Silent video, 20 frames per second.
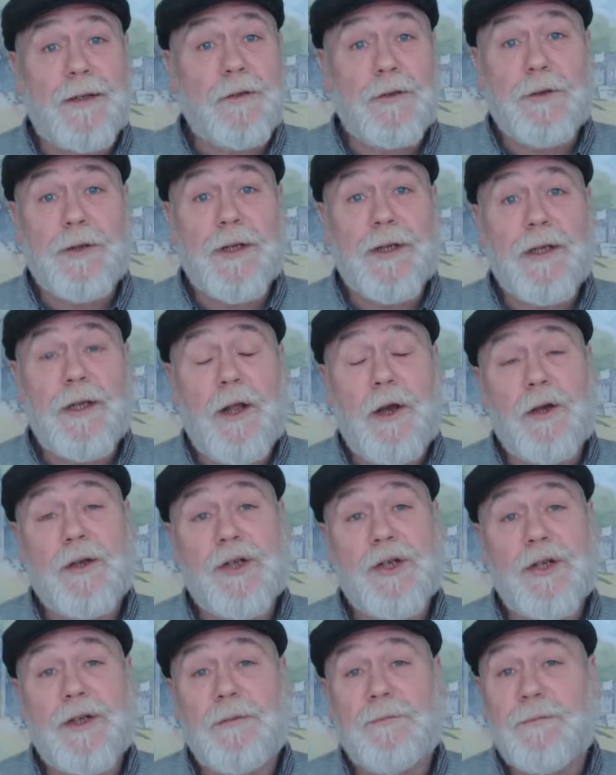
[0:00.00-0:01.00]
nothing
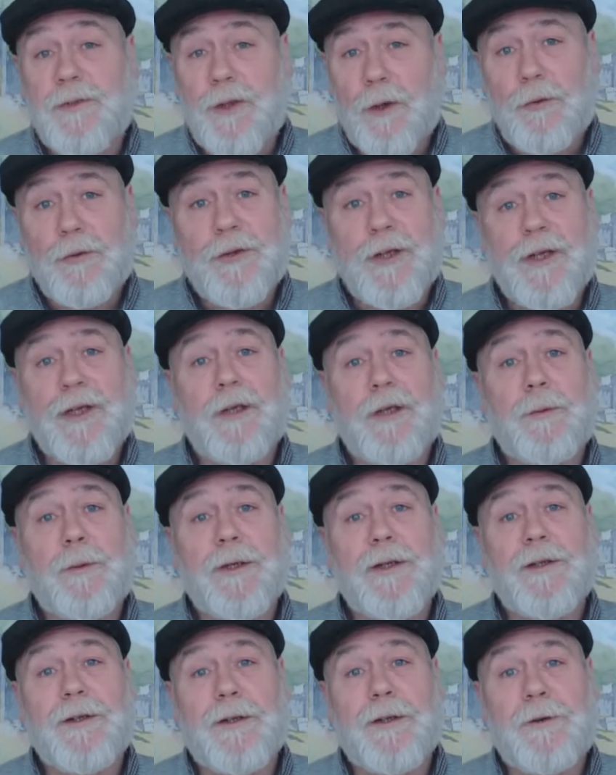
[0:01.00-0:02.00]
lost. Don't think you
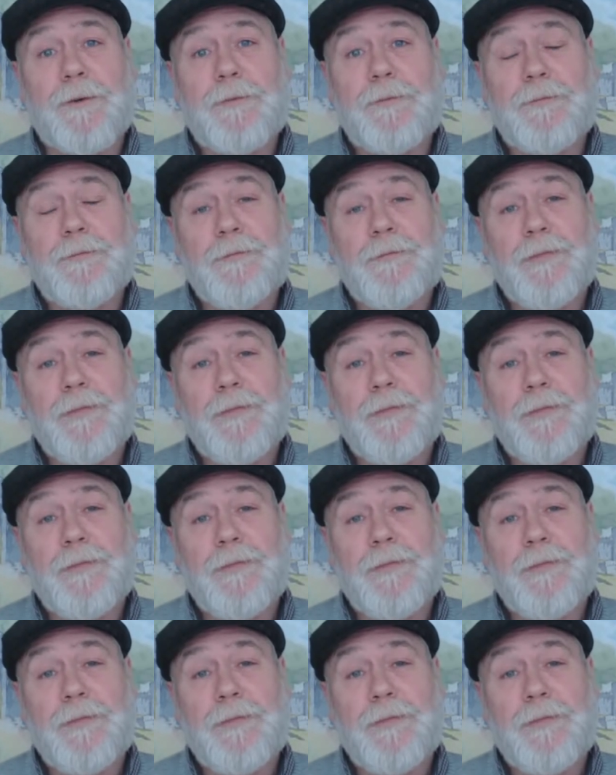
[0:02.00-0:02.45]
will though.